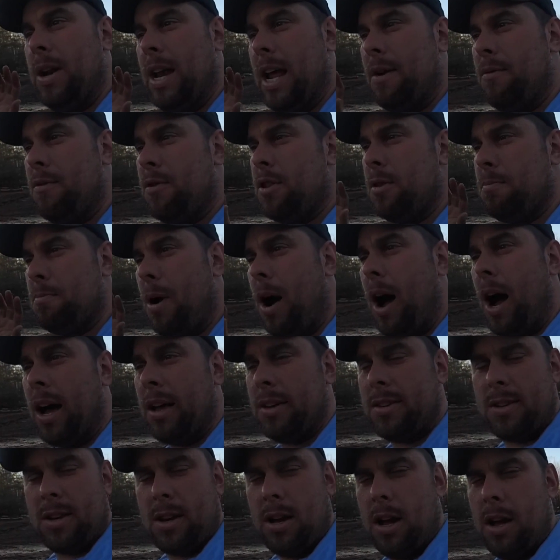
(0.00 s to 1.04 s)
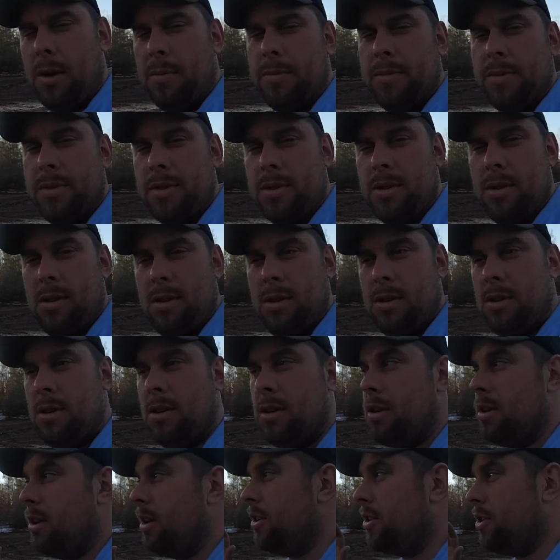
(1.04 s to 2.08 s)
whenever the boss comes
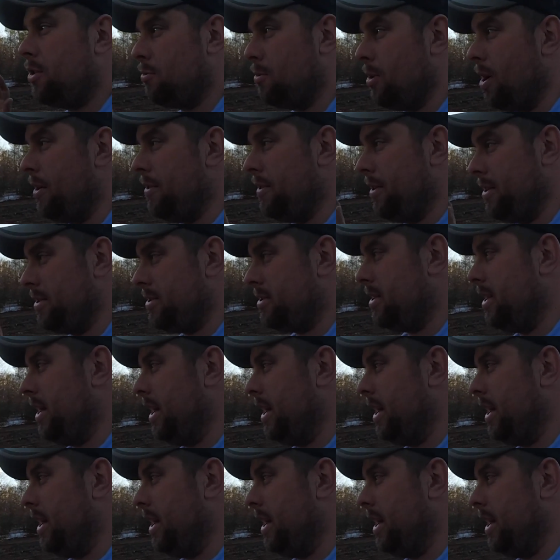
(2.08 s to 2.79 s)
to run this